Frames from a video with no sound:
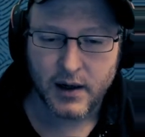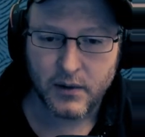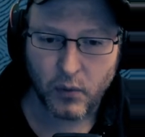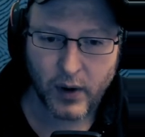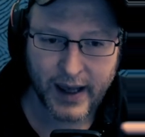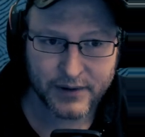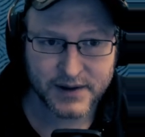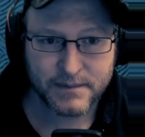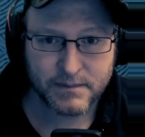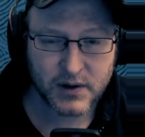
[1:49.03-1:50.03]
where
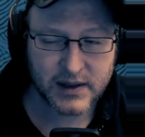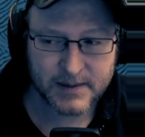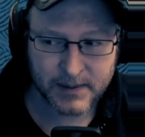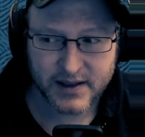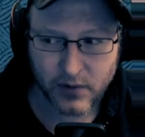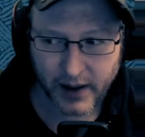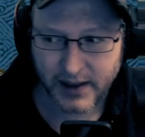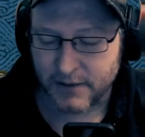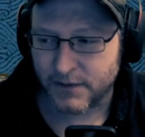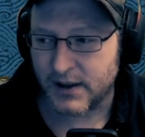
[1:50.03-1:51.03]
it's this plays quite
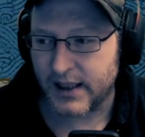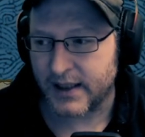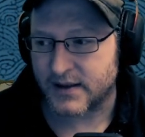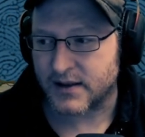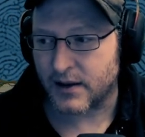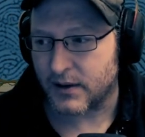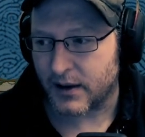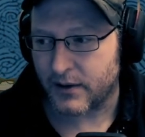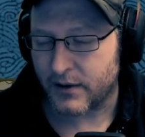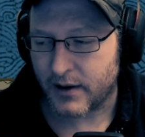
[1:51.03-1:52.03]
differently in
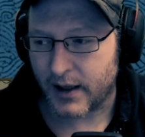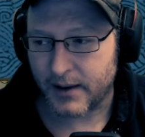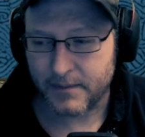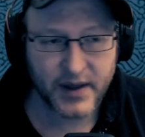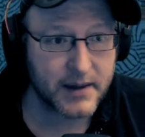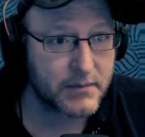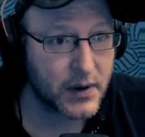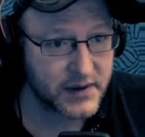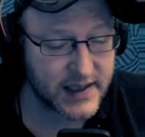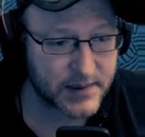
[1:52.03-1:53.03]
solo um, than in
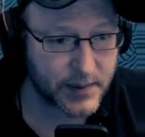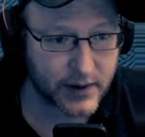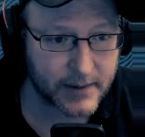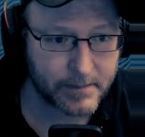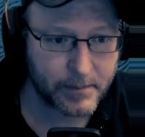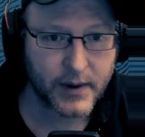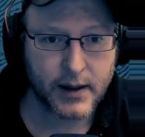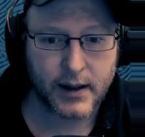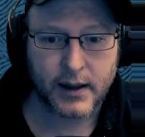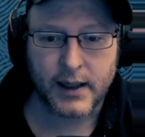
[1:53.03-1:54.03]
multi-spirit.
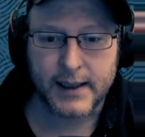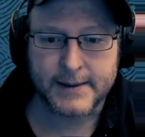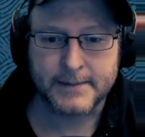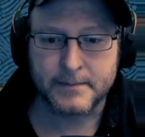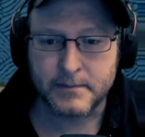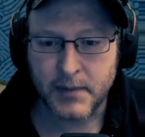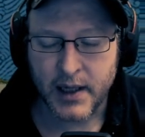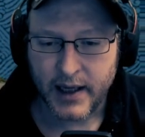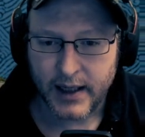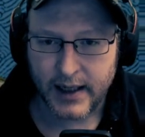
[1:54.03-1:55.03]
Um,
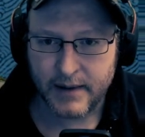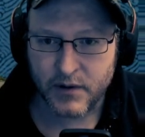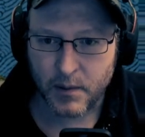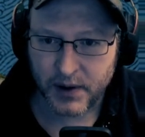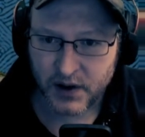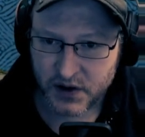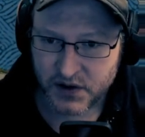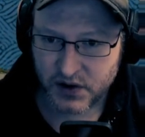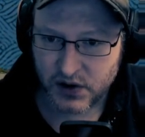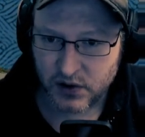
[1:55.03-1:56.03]
in that,
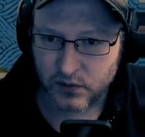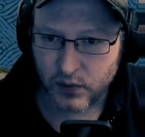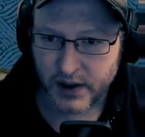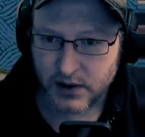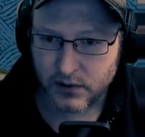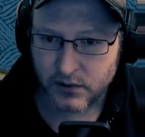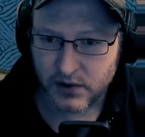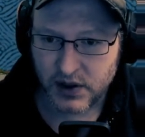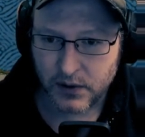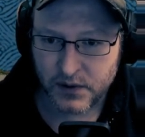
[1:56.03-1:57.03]
because you when you
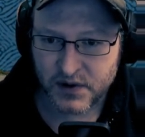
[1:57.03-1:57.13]
use